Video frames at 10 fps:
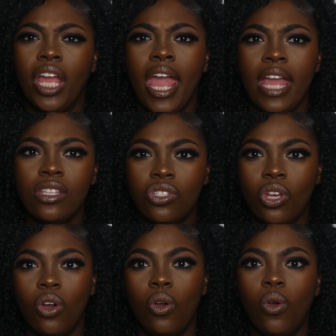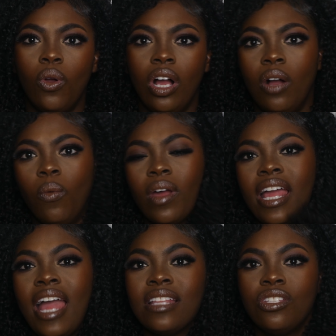And so what I
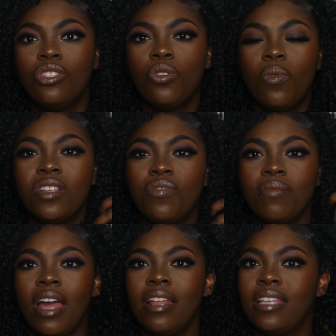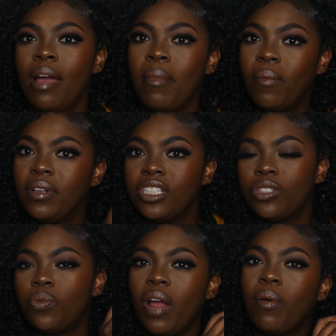had to do was, from time to time, I would
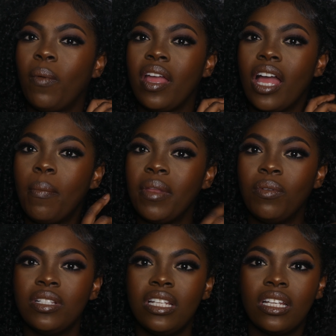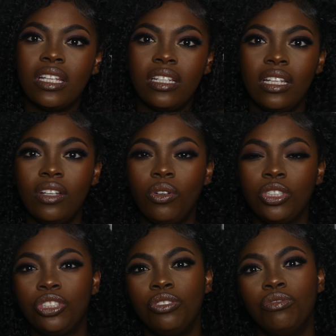just, when I would wake up and it was looking a little
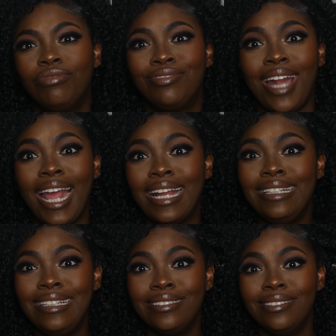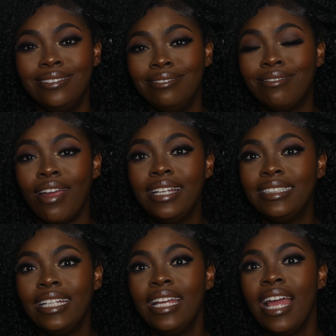straggly and
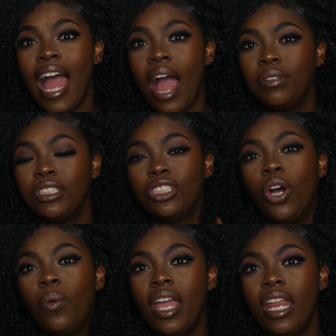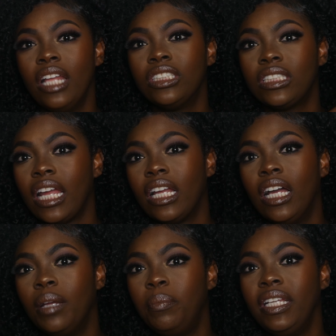crazy, I would just go in and just like
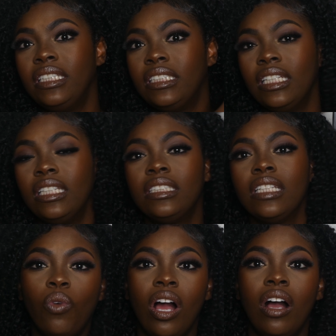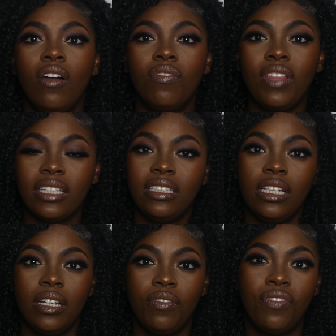cut pieces of like
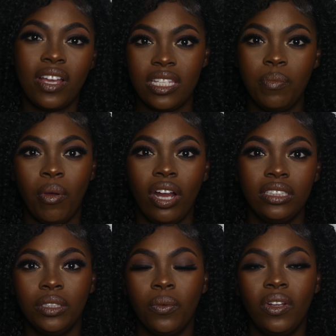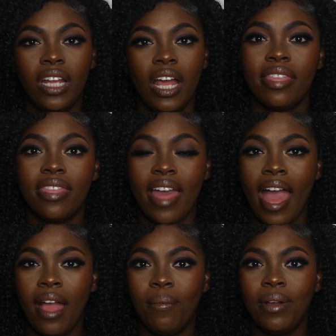the fuzzy parts and whatnot.
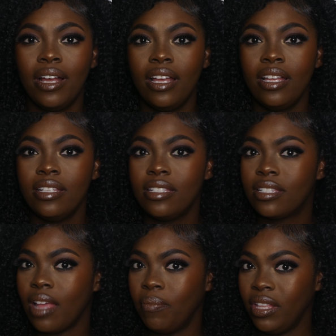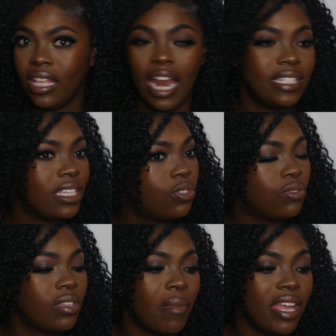That was something that I did do
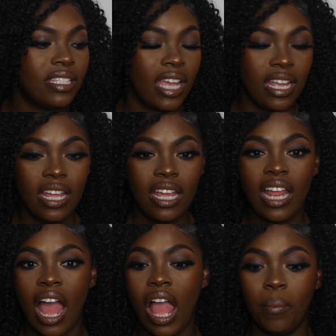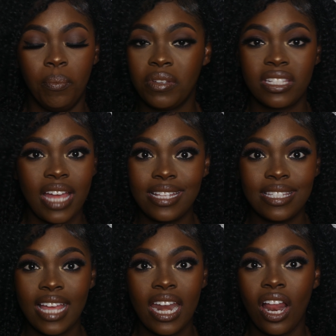to maintain it. Besides
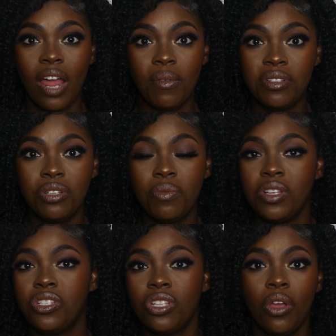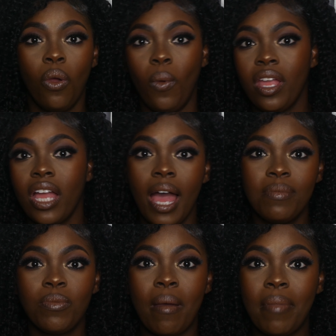that, all I would do was wake up,
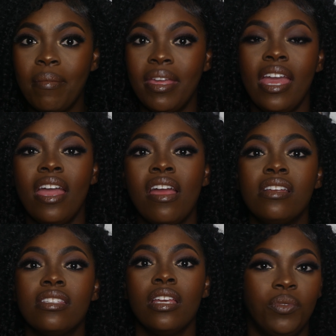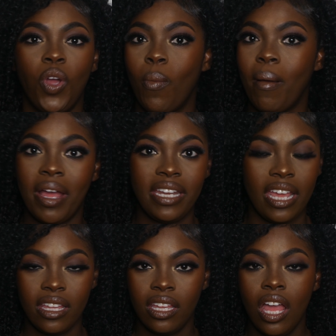do my baby hairs, go about my
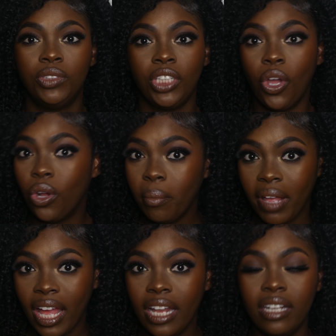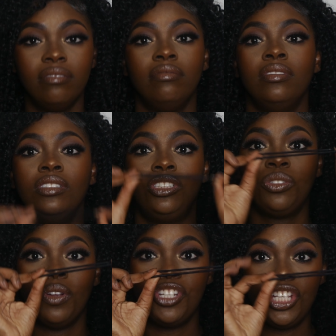day. To go to bed,
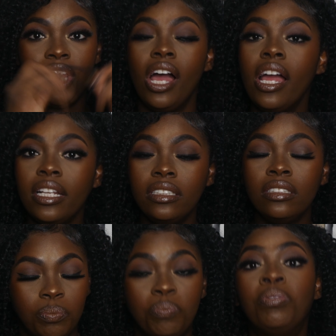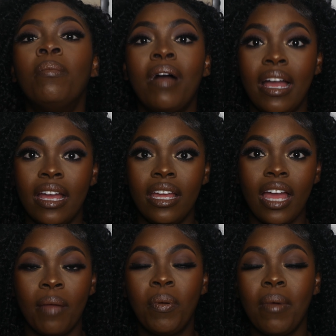scrunchie on,
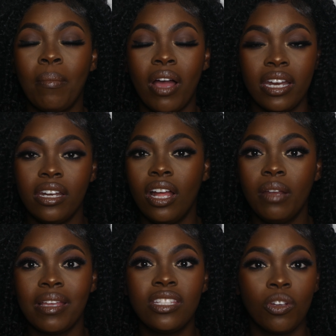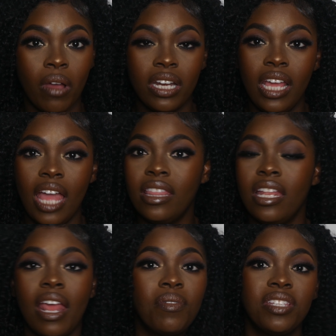I put my bonnet on, my silk bonnet, and then
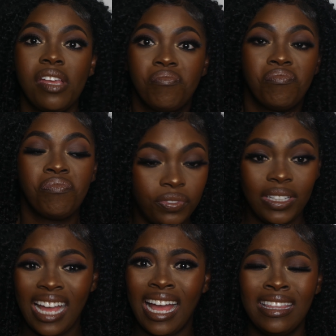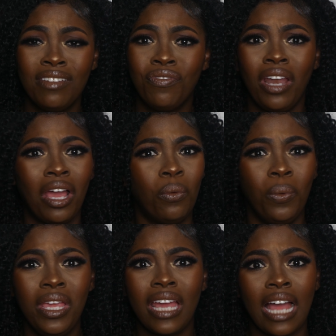that was it. For like, I think for like a
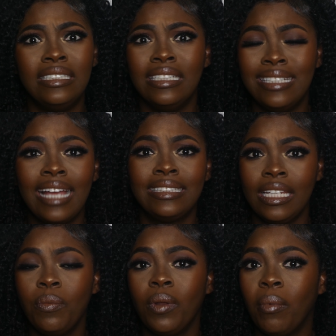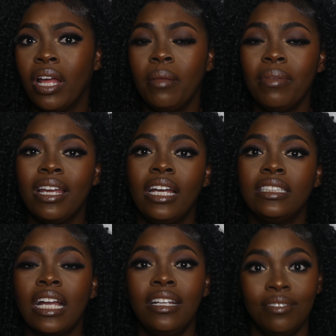week, I did not sleep with a bonnet because
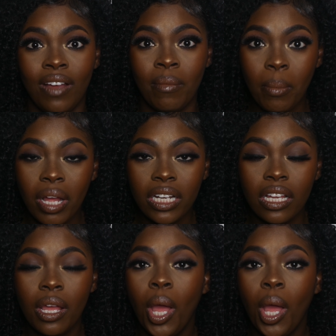I couldn't find my bonnet.